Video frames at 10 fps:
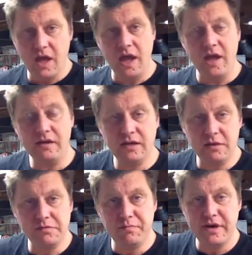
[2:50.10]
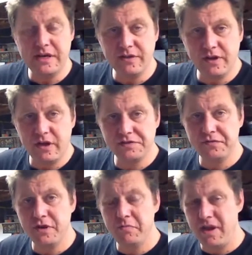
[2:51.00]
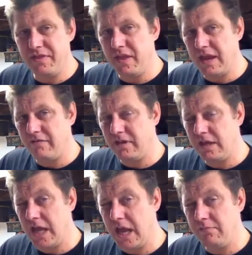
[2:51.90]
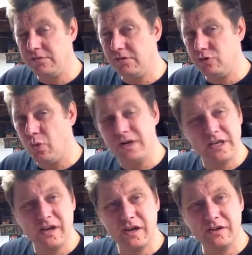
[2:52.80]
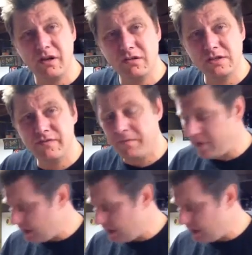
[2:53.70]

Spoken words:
And I will break down the cost for you, but I think everything came to $29, if I'm